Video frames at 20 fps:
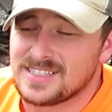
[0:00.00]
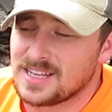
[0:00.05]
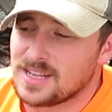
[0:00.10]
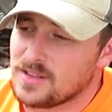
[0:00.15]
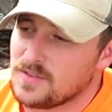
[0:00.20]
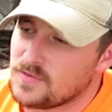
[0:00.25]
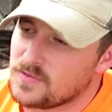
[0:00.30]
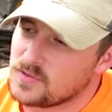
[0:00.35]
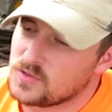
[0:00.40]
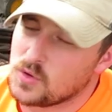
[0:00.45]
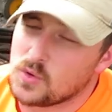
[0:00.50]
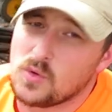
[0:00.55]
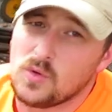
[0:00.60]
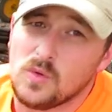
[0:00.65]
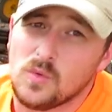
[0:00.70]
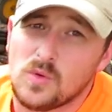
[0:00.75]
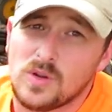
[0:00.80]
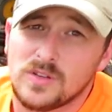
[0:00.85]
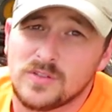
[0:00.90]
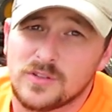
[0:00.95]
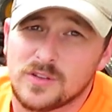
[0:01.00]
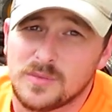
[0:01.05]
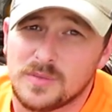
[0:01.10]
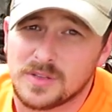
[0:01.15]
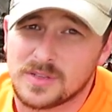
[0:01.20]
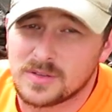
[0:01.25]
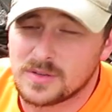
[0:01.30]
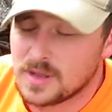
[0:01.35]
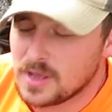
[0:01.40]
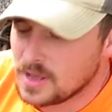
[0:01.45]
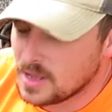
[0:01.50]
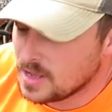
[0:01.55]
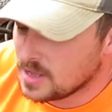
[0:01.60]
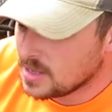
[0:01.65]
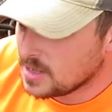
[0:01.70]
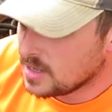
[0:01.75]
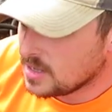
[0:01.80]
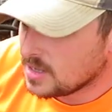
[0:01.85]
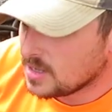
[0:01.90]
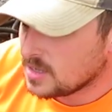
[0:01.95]
instead of stolen ones from the
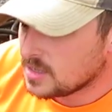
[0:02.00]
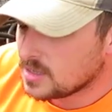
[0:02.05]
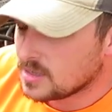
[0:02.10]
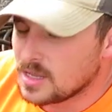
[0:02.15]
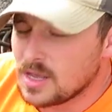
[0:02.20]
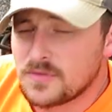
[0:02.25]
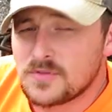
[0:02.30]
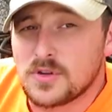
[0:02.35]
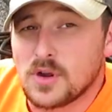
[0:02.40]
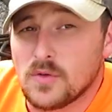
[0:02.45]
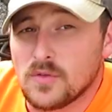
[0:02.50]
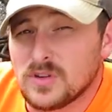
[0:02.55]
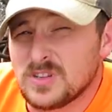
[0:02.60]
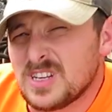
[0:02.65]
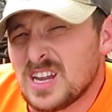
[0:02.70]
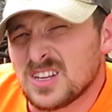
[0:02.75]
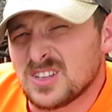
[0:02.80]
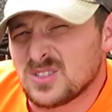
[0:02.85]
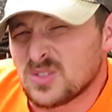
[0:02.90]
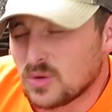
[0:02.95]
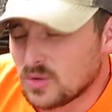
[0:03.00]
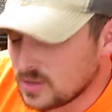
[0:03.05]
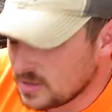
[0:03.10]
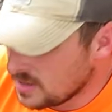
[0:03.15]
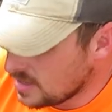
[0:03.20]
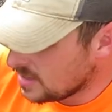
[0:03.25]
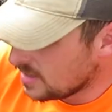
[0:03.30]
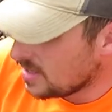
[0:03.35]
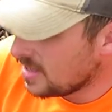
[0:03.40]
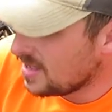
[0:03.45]
leftovers, not stolen.